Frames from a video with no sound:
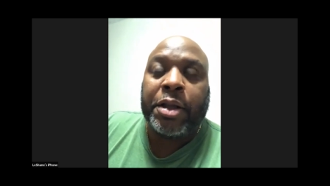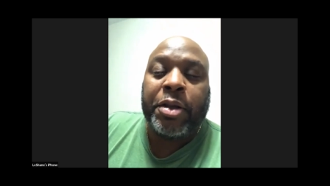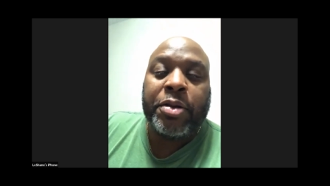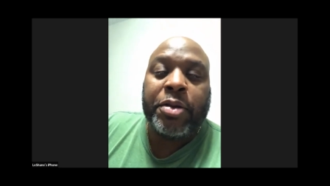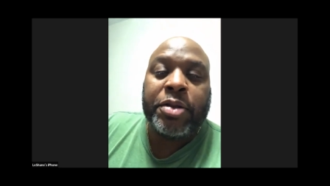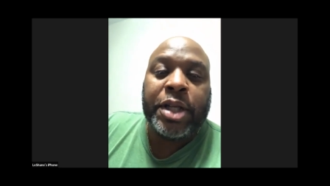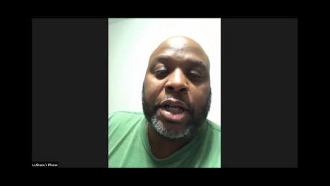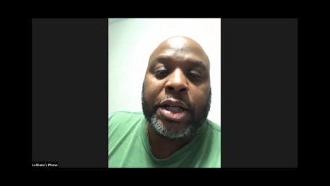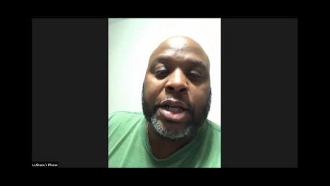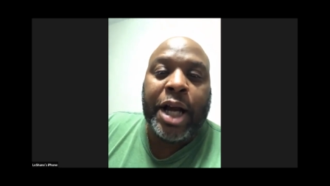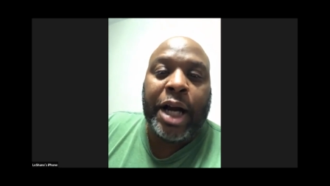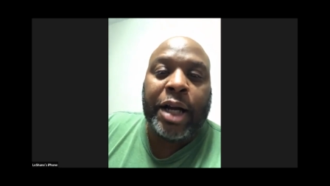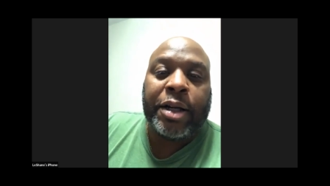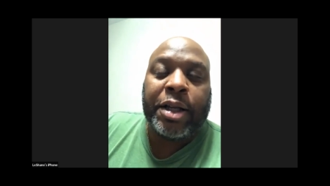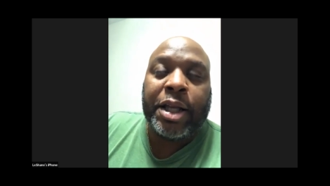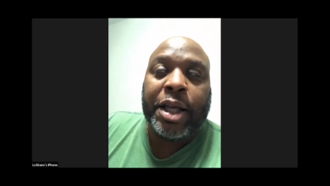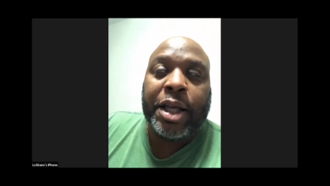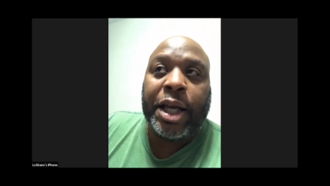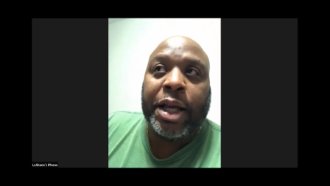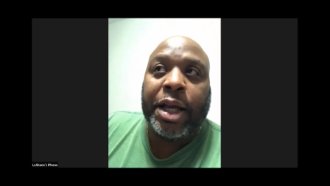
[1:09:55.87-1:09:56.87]
You said
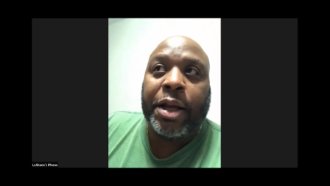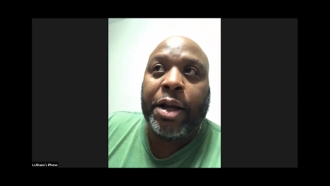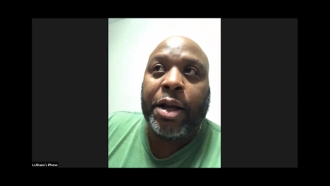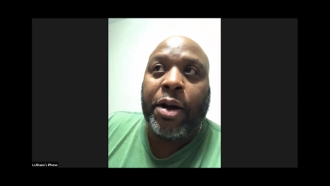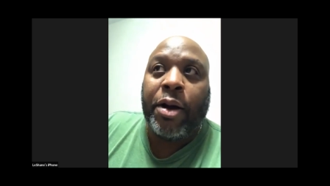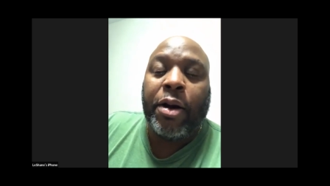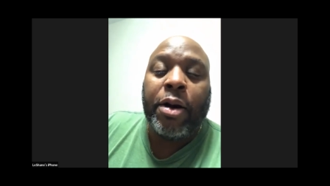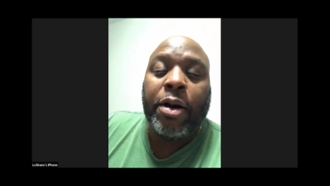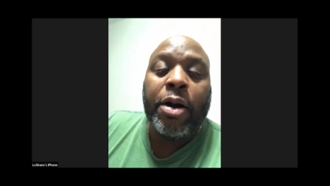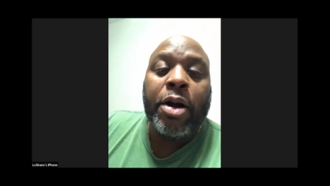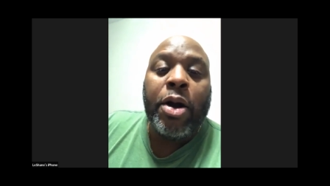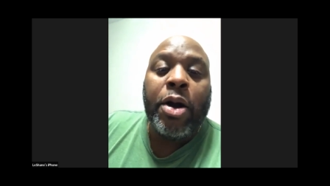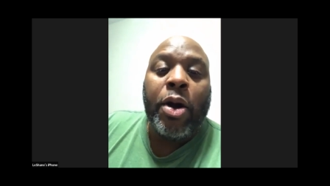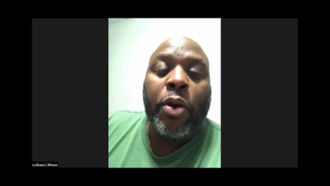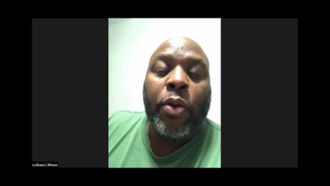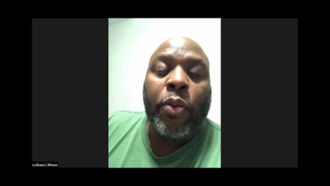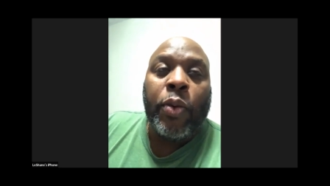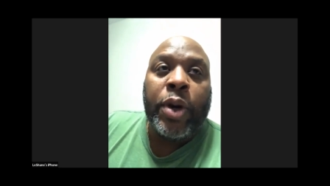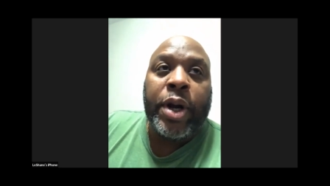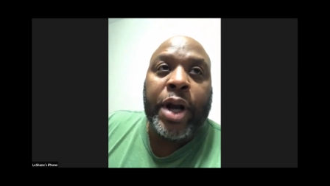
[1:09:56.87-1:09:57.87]
Dr. King
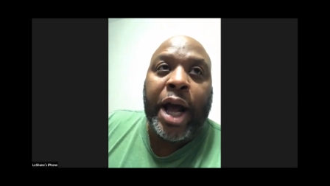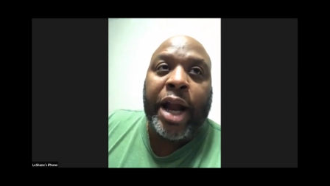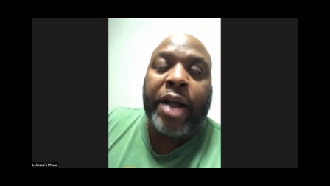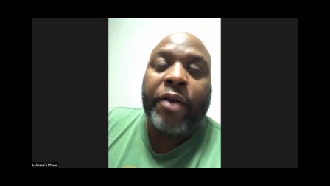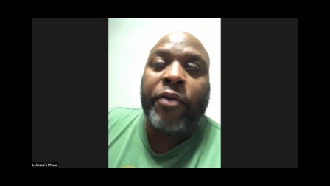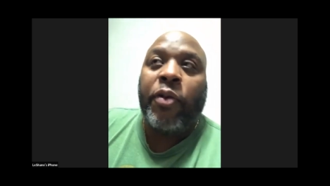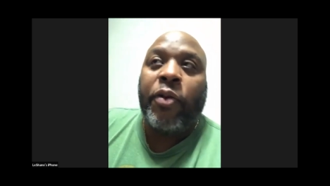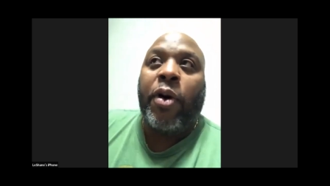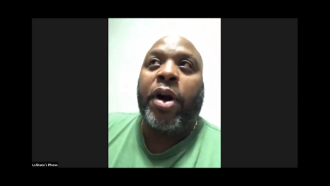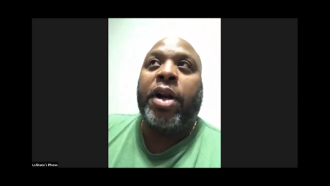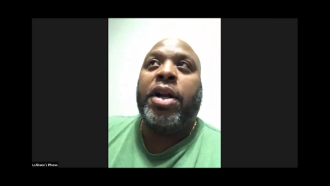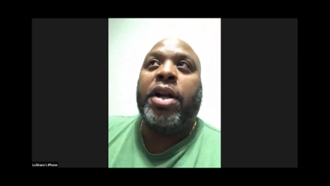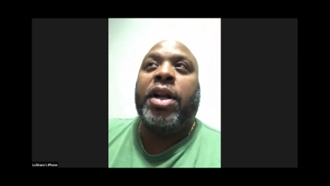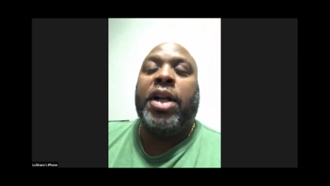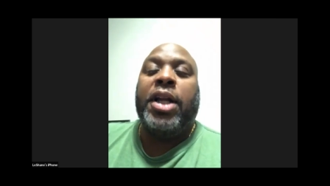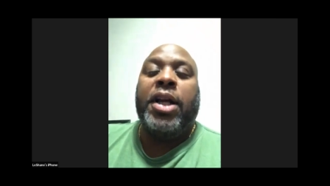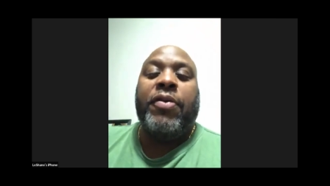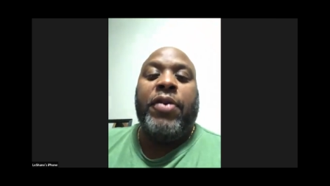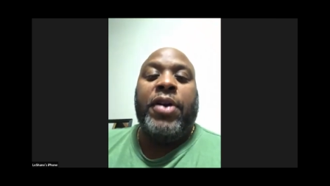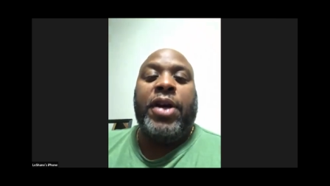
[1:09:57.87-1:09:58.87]
would not have wanted
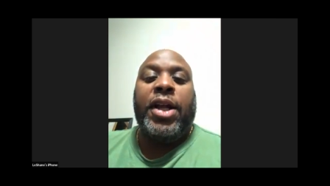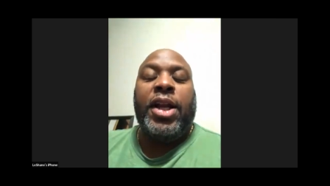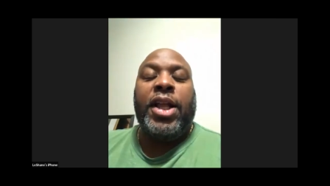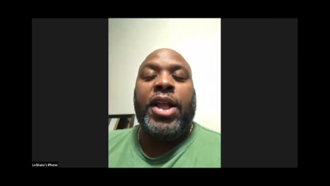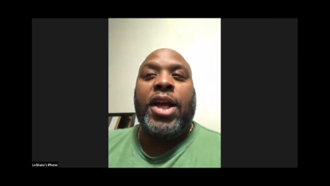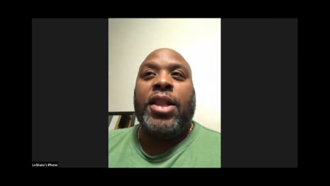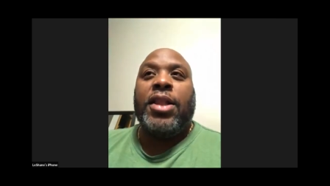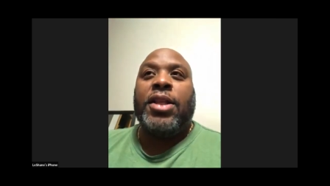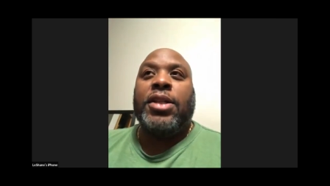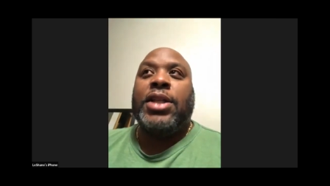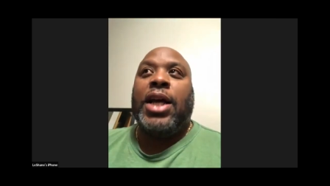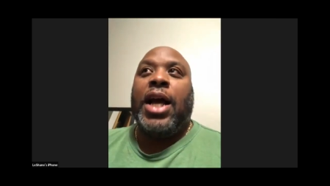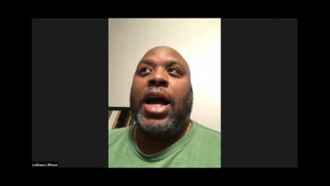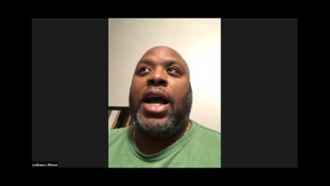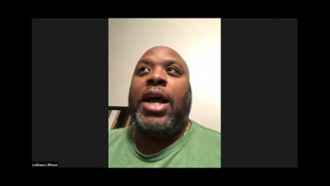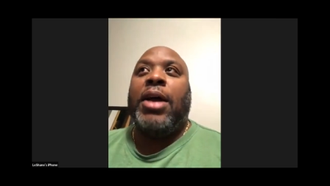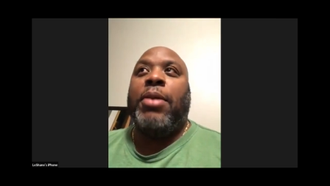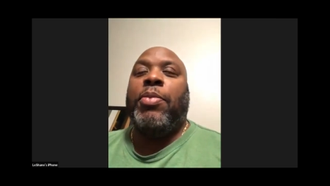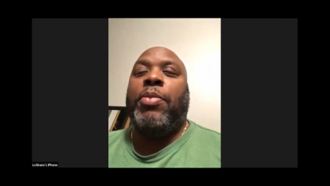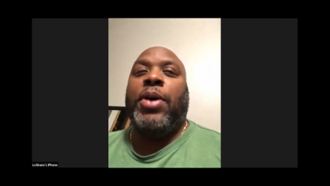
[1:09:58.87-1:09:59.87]
to live in any other
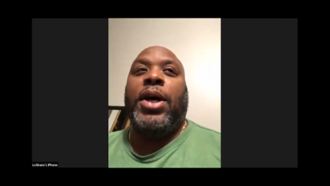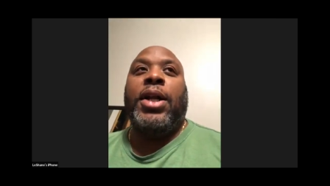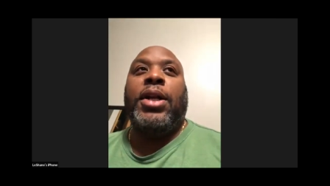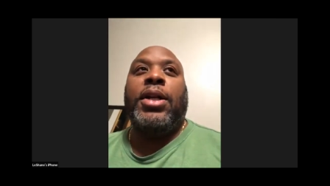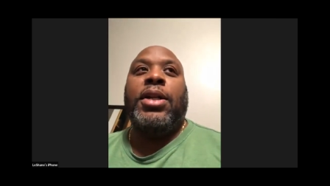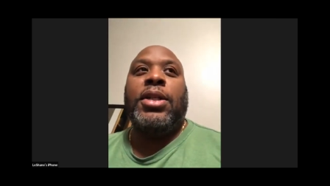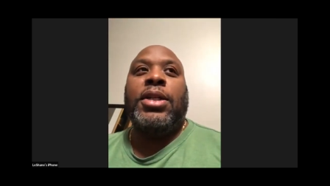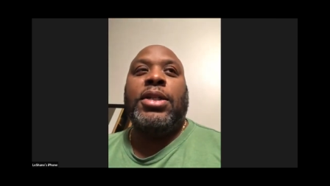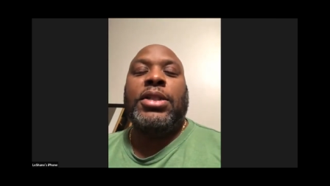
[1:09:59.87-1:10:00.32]
time but